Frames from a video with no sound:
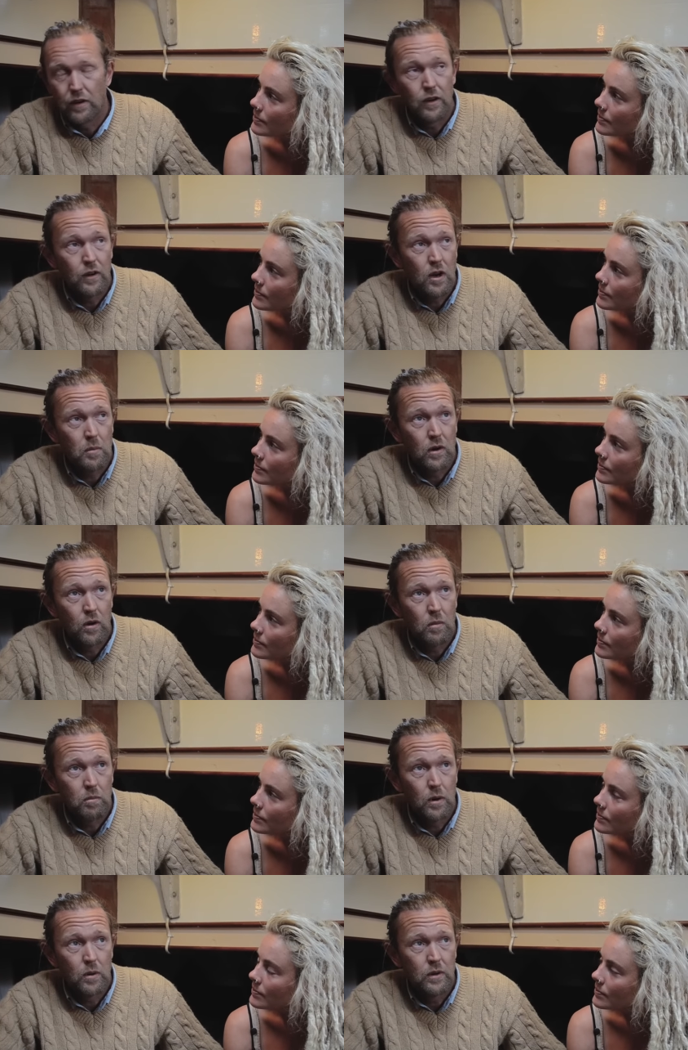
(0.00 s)
Speaker 1: to coming on a
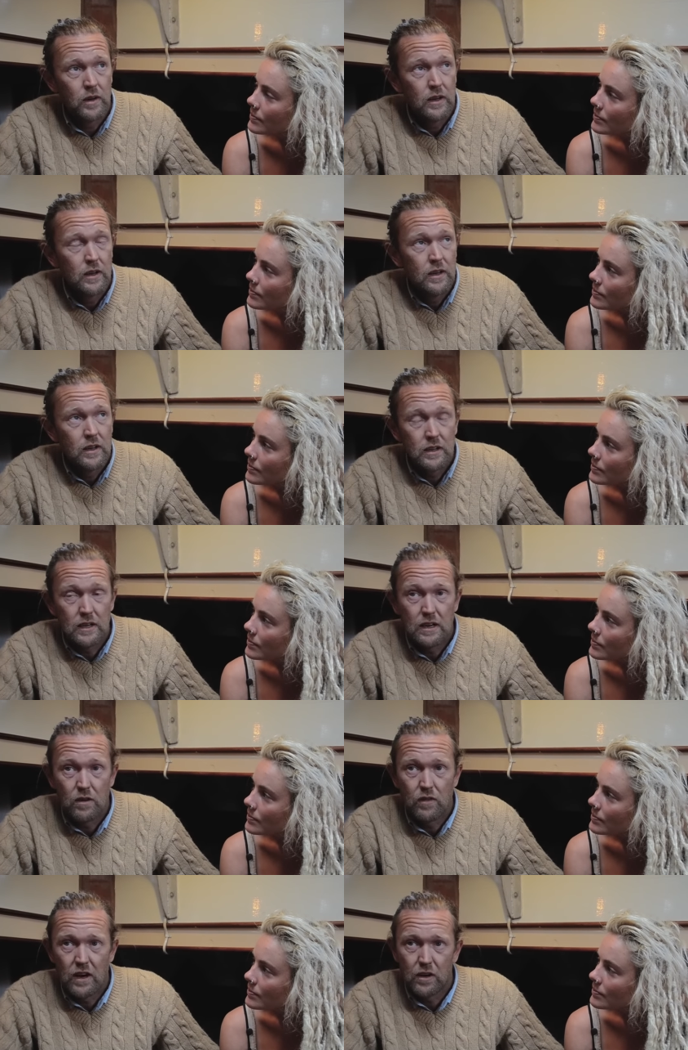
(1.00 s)
boat
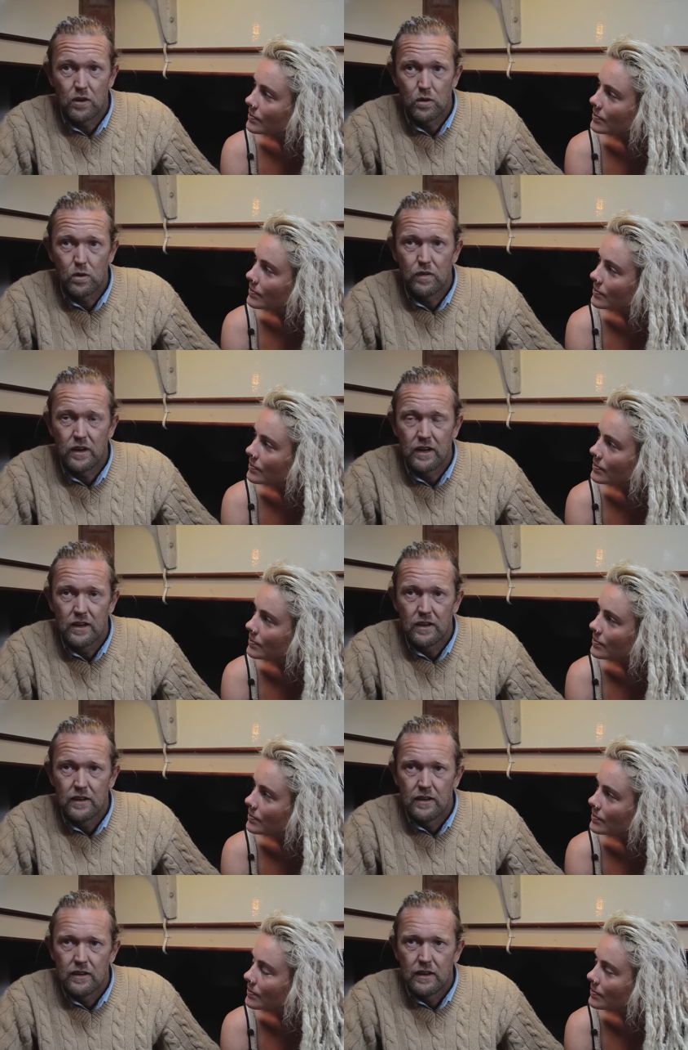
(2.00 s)
here in Vancouver
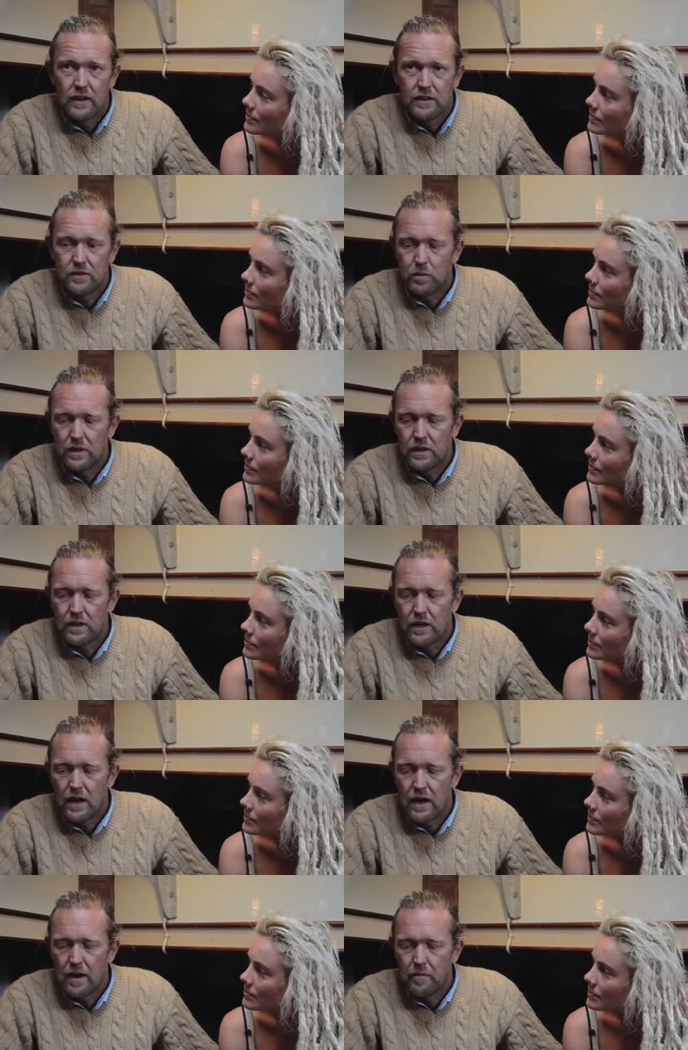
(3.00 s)
has been
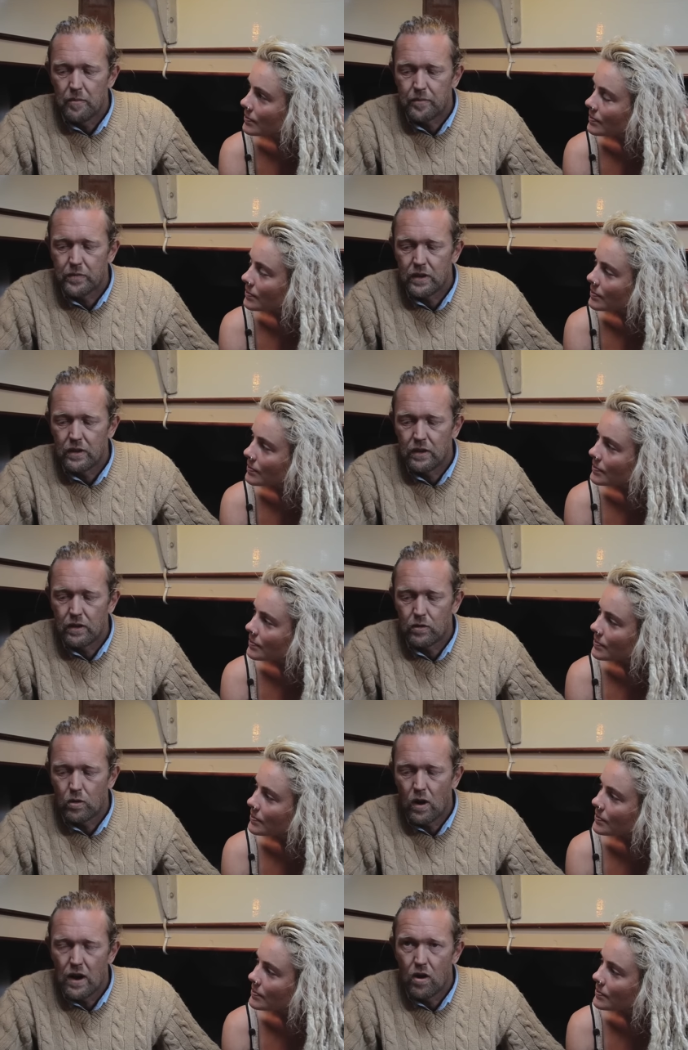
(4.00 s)
um,
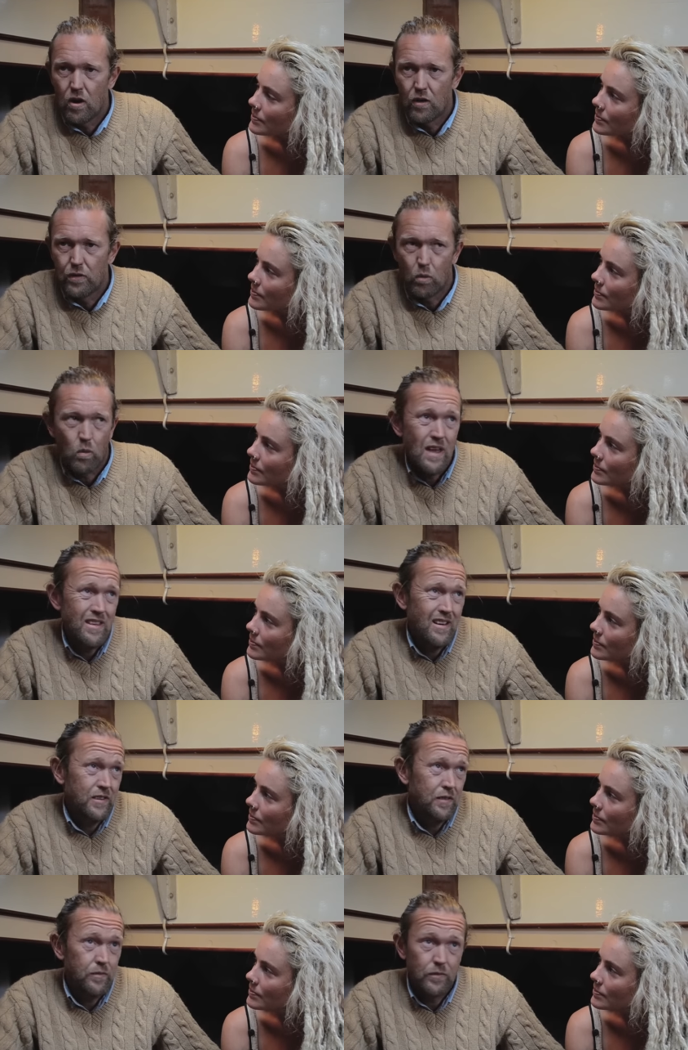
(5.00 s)
quite hard. The
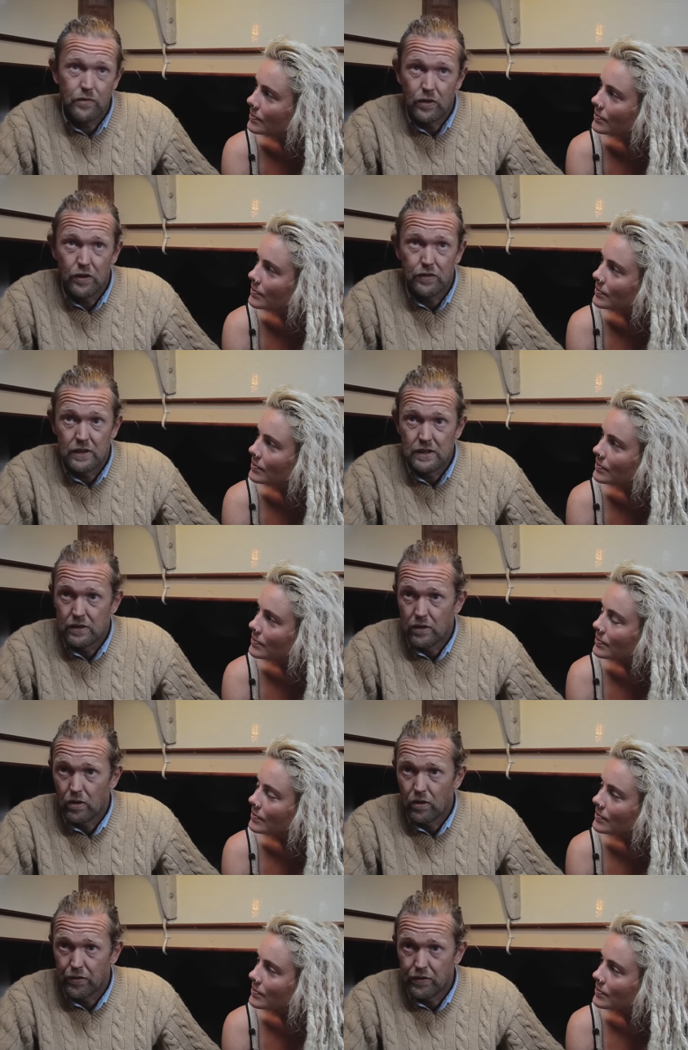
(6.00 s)
weather's, firstly, you
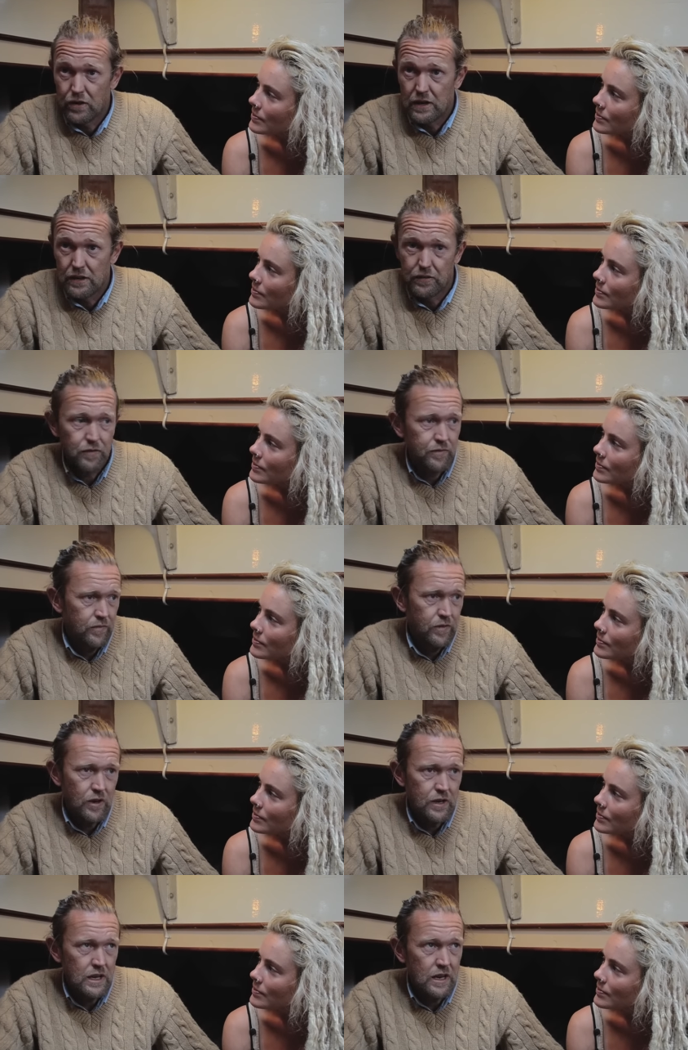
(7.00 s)
know, Australia's
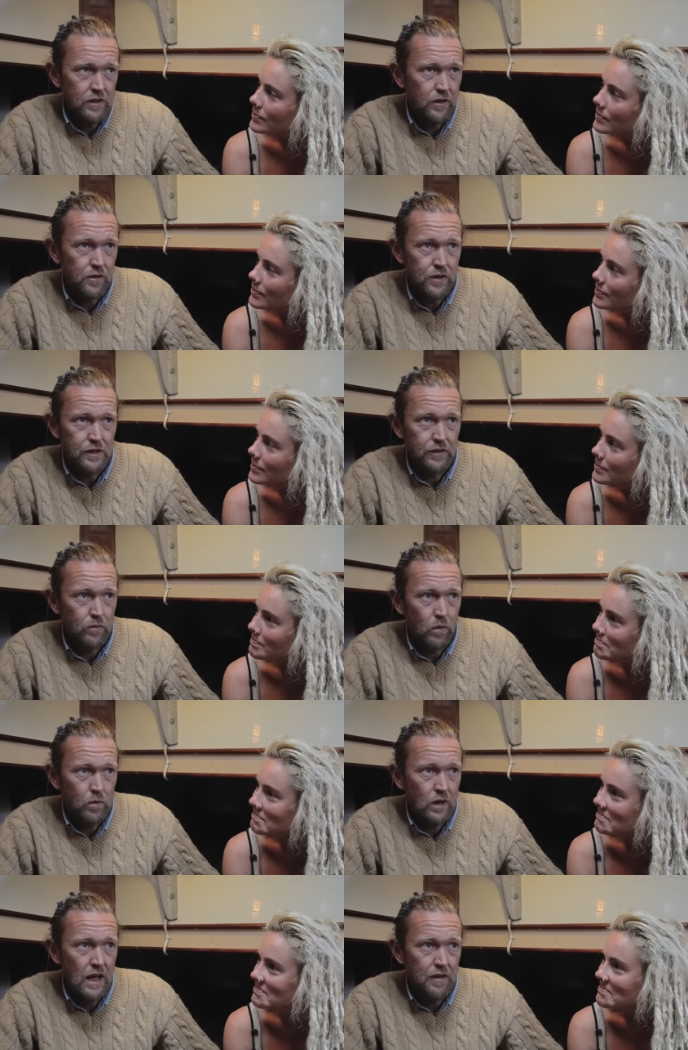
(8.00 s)
thirty-eight degrees
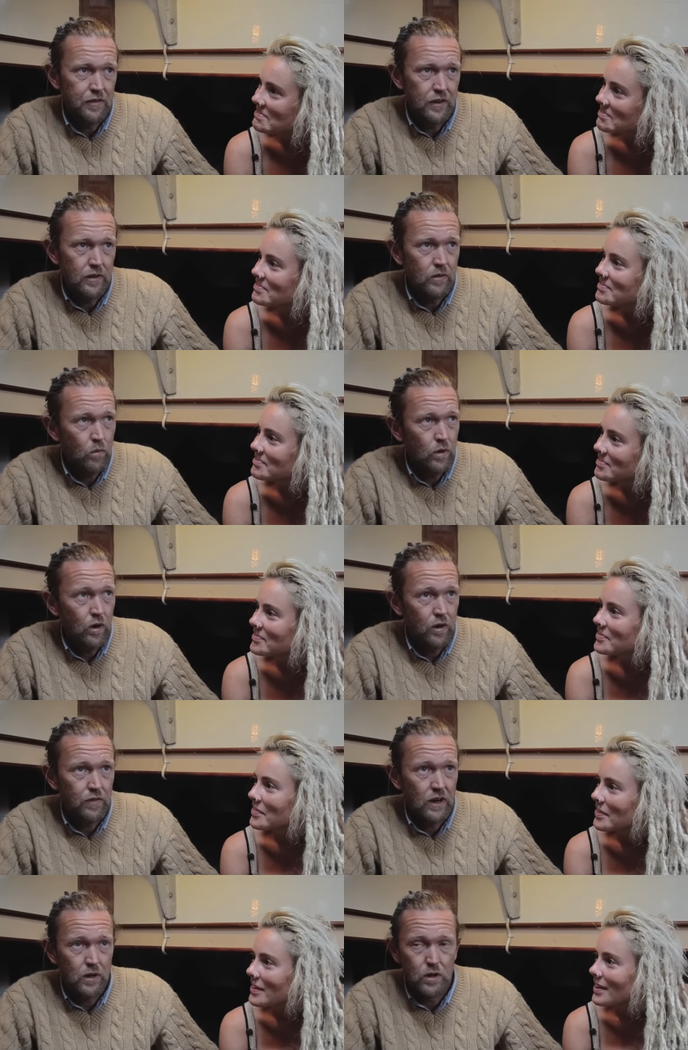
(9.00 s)
when we left and got to
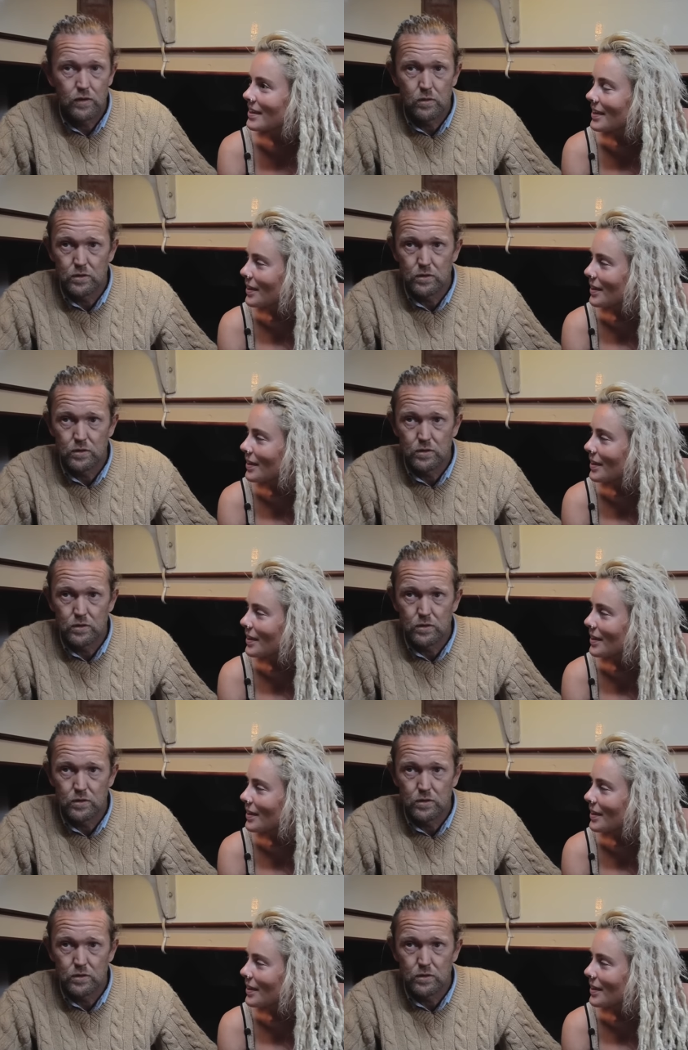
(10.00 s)
Vancouver, it